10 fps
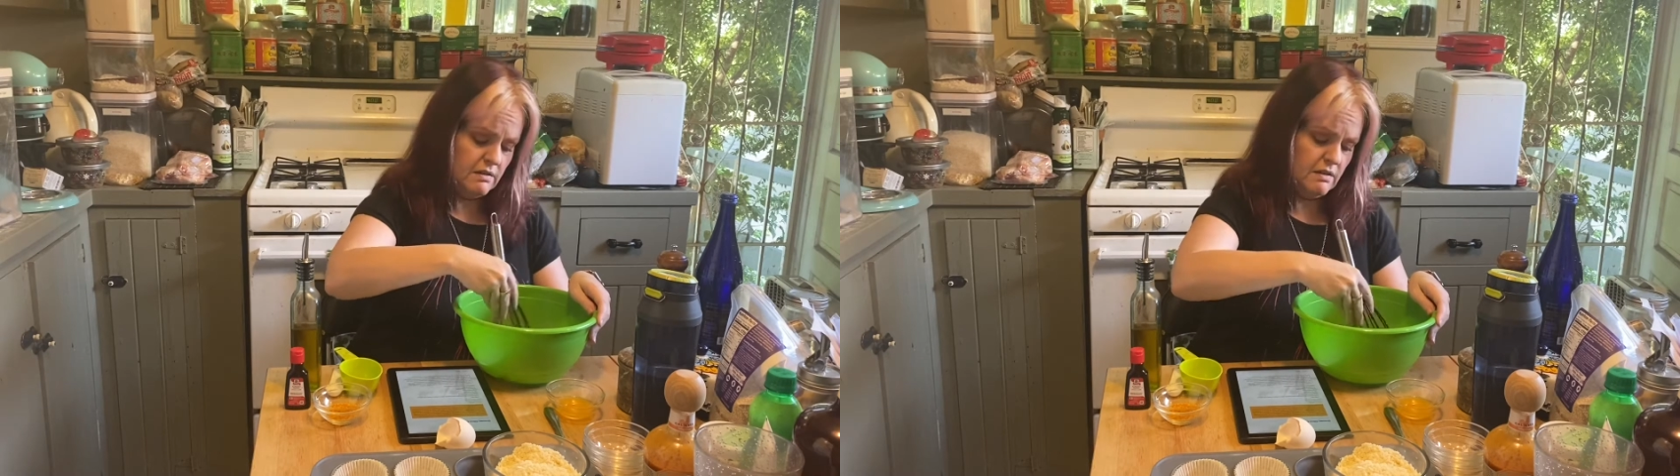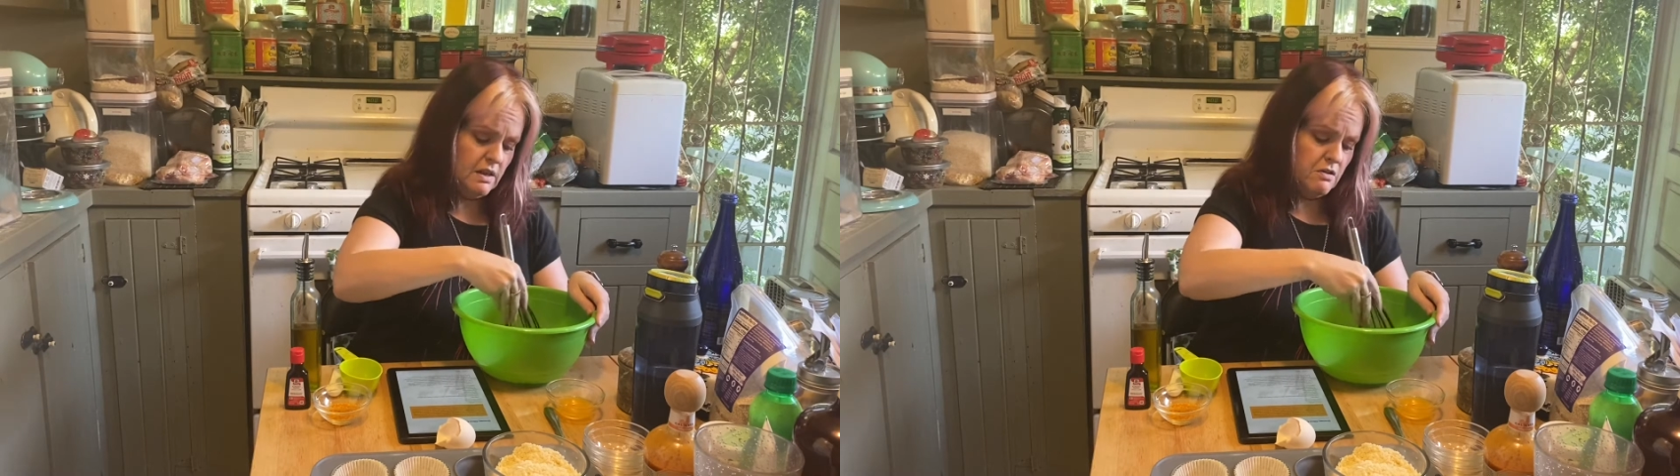
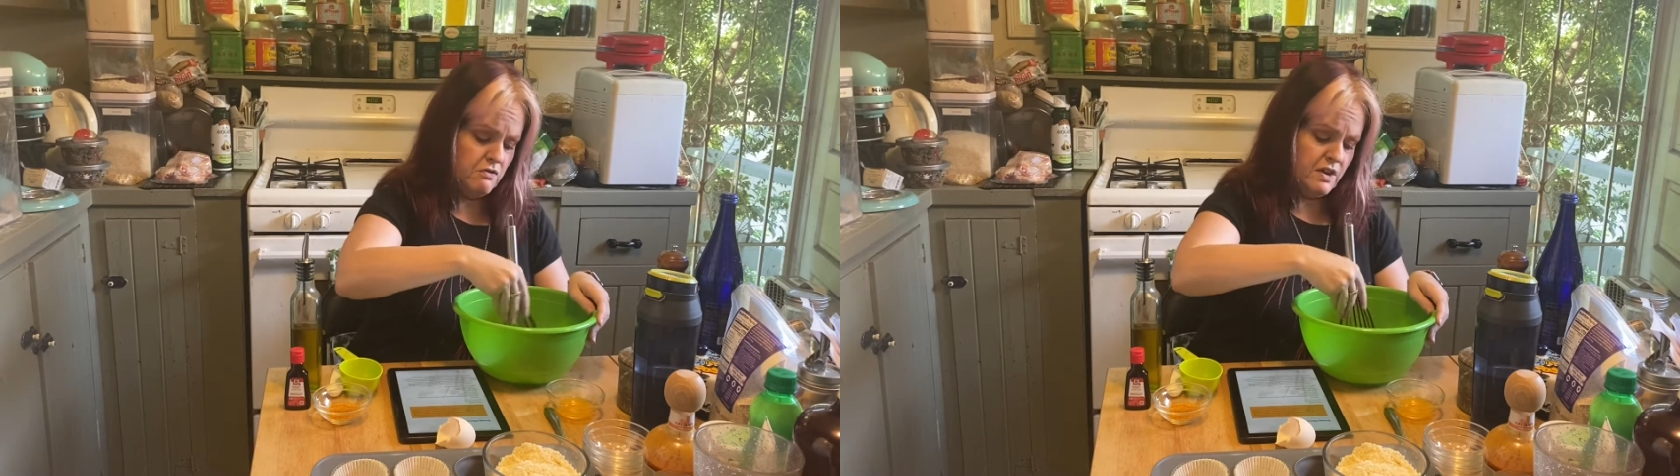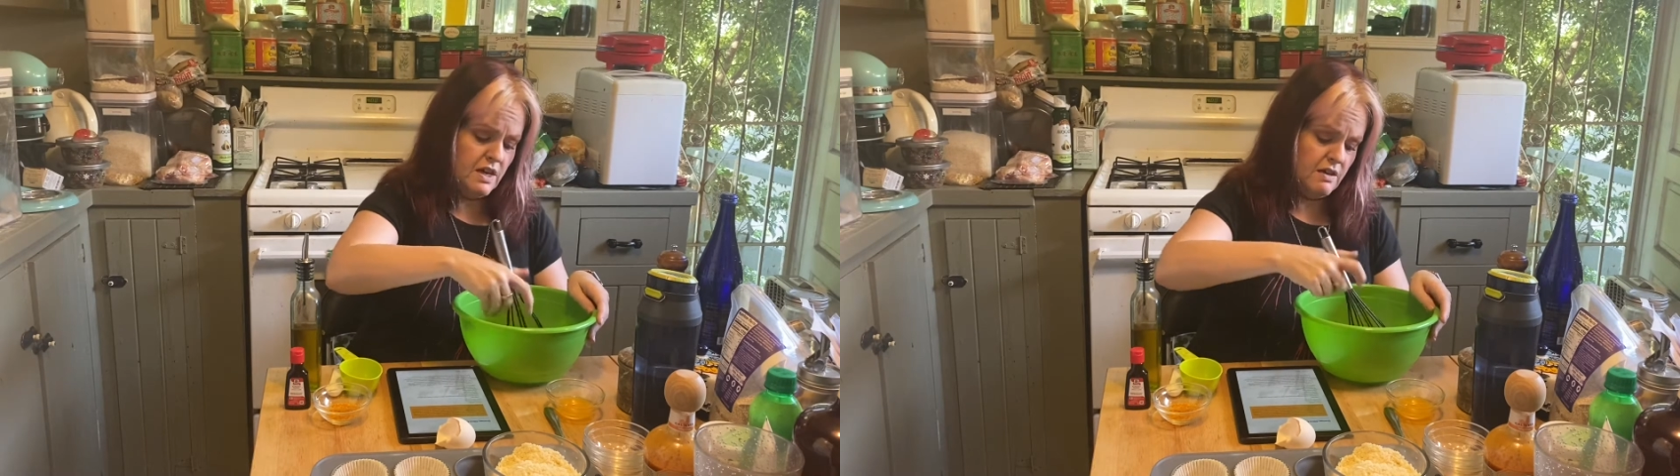if
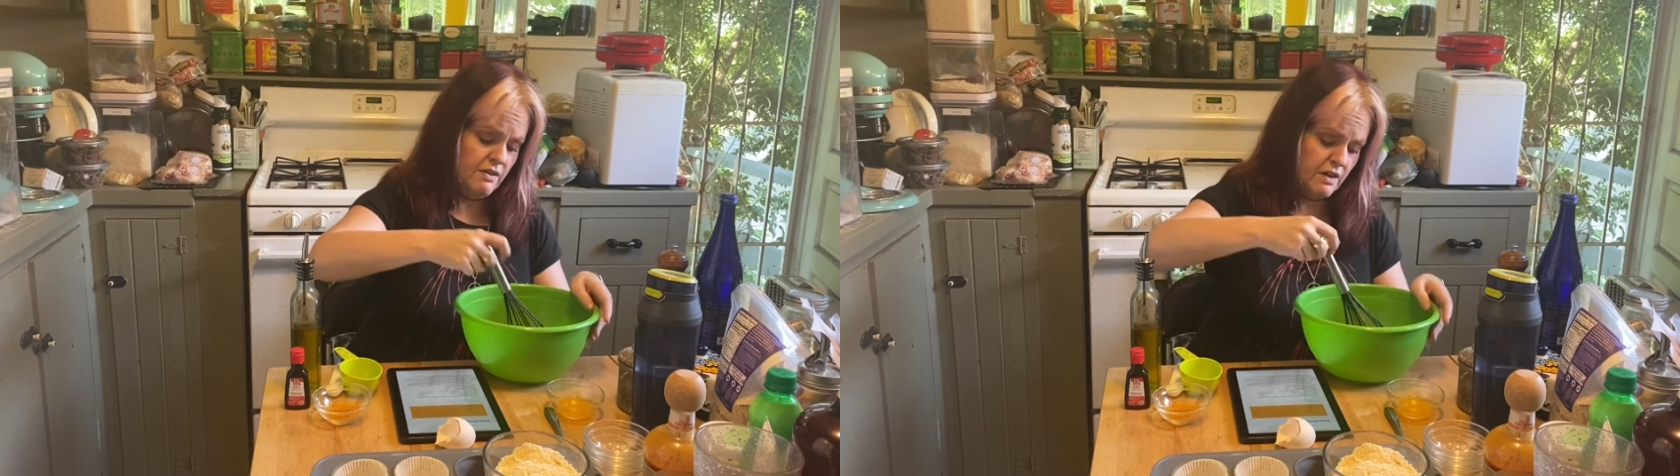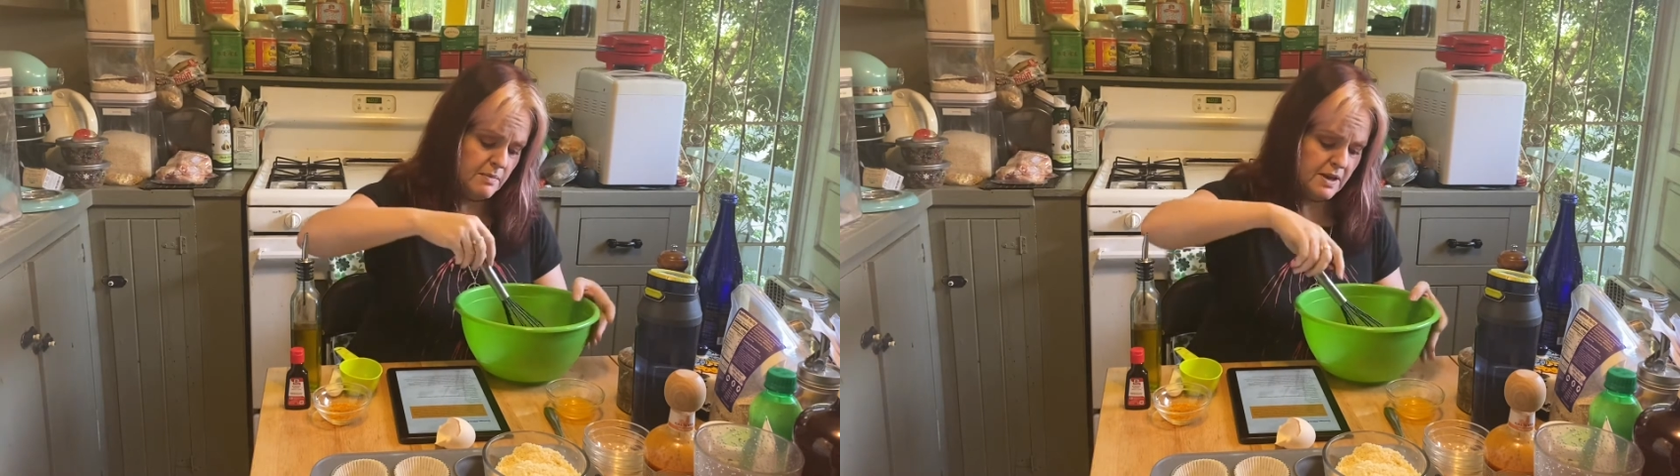I had
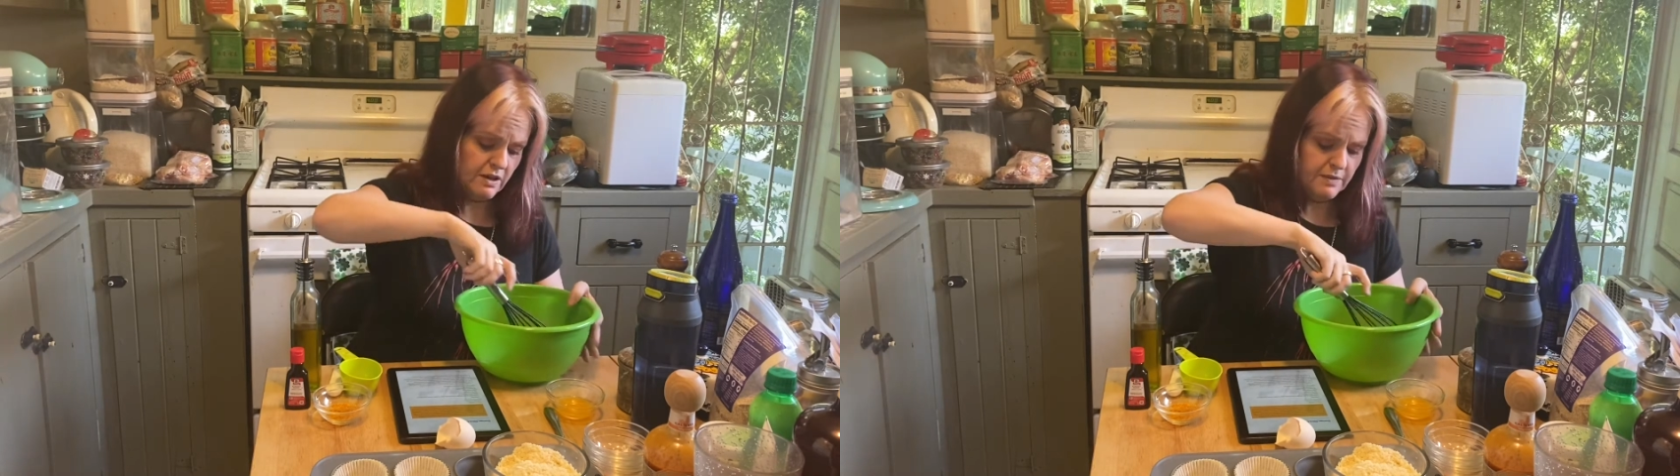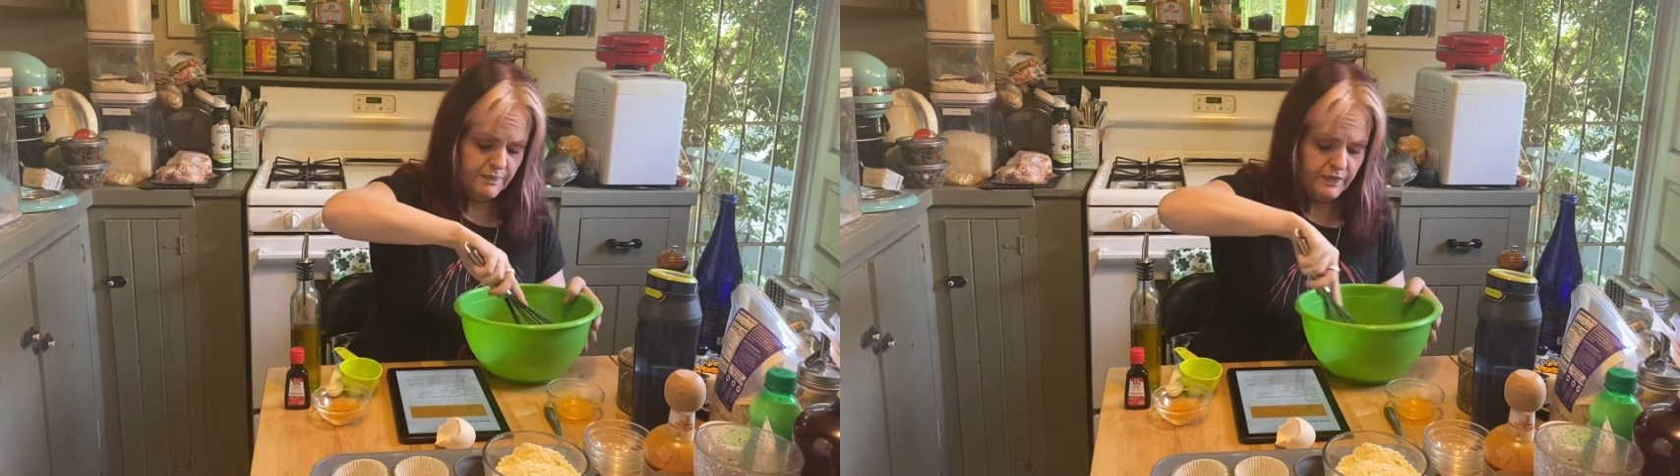thought about it,